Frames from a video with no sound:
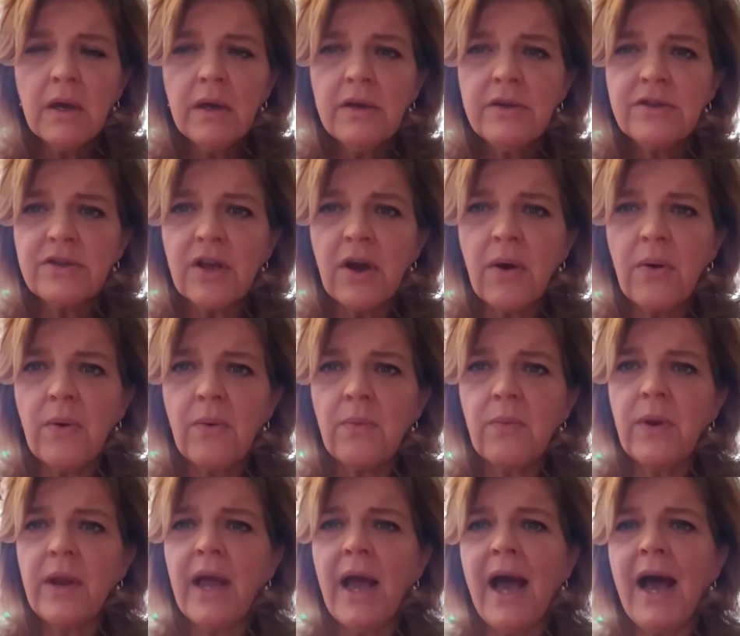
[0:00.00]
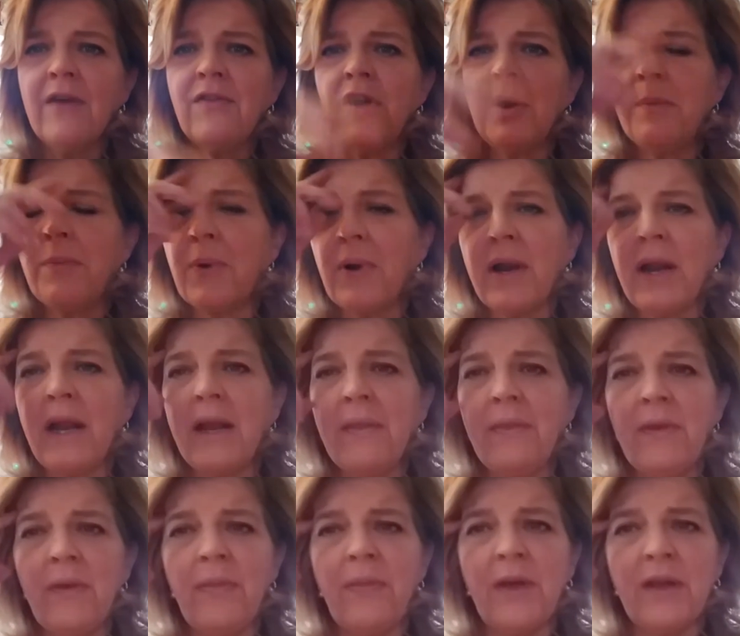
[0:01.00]
So we have our
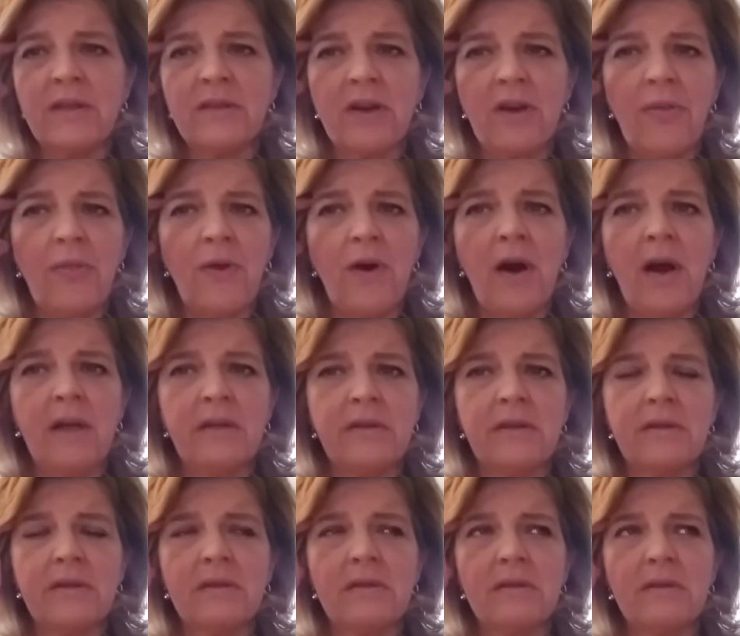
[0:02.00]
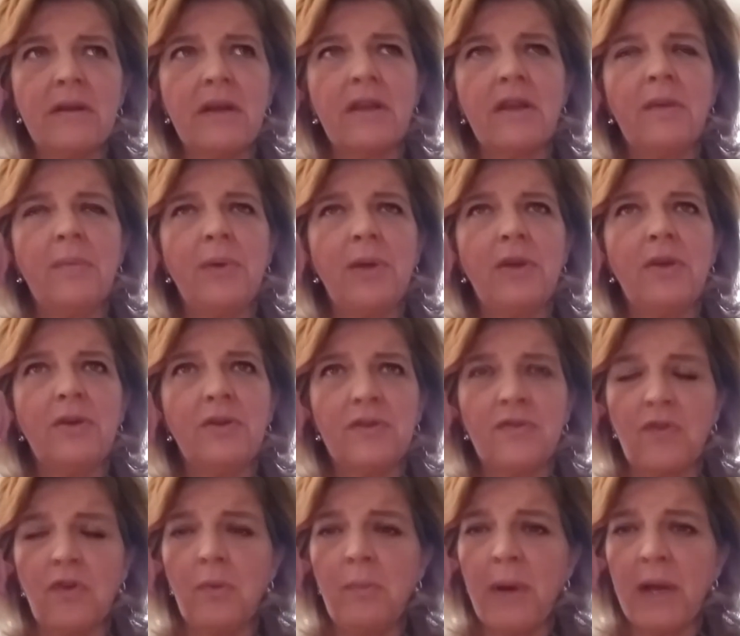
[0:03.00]
brain that thinks our thoughts that could be
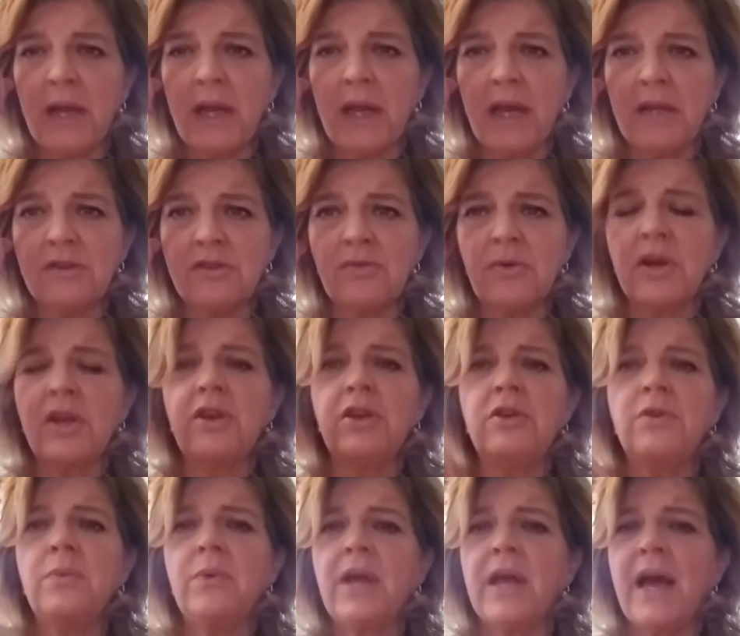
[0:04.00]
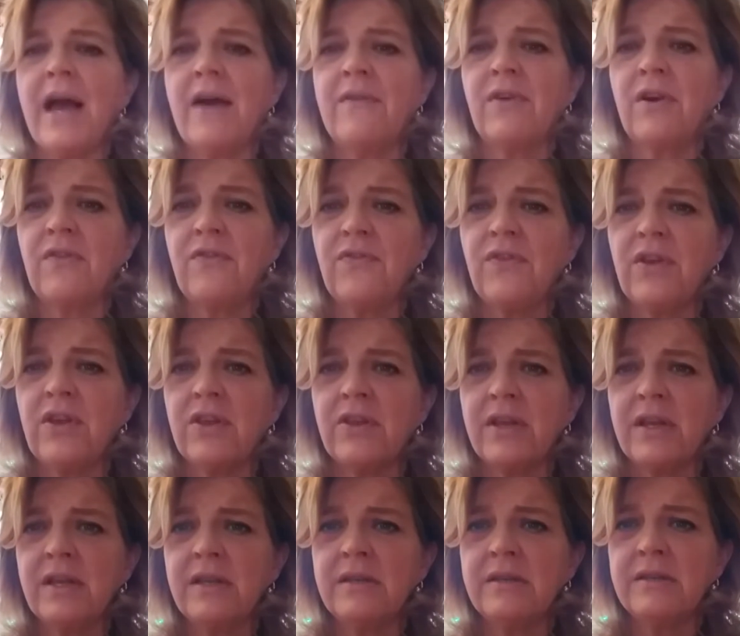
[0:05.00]
useful but can trick you. We have our
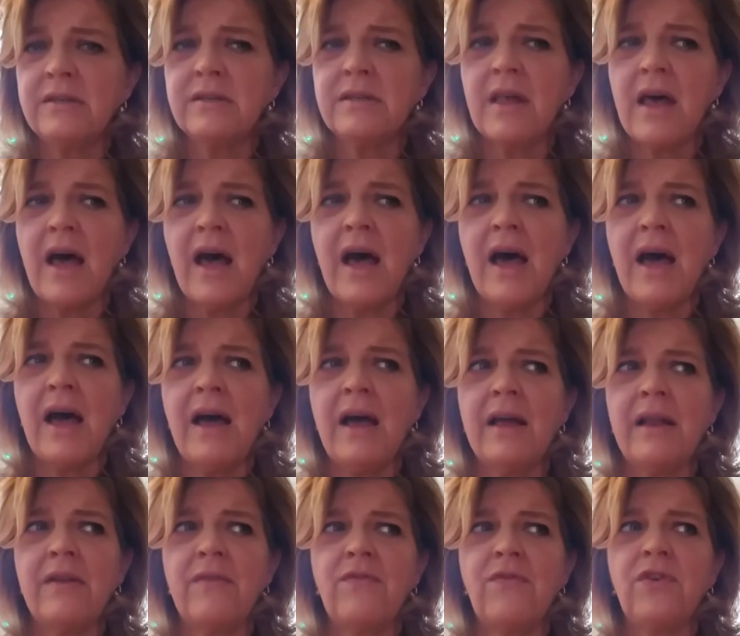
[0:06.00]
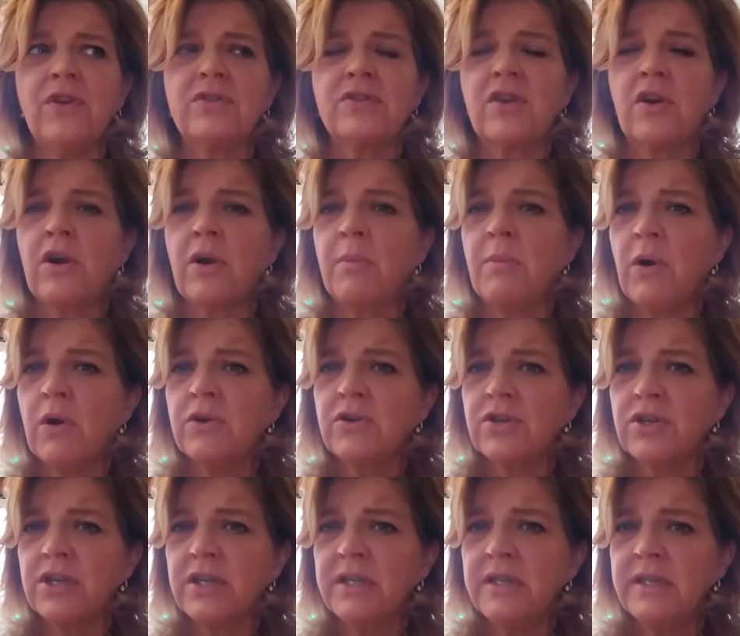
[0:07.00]
feelings that feels our
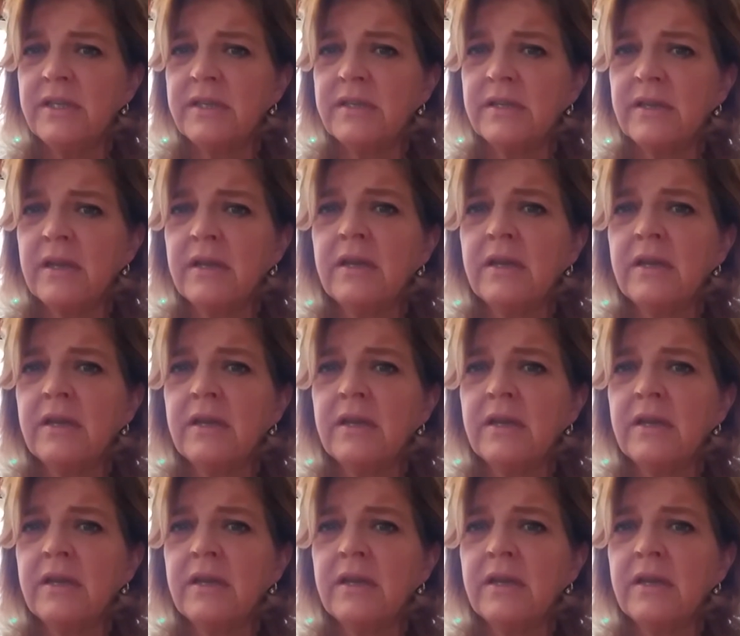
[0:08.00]
emotions,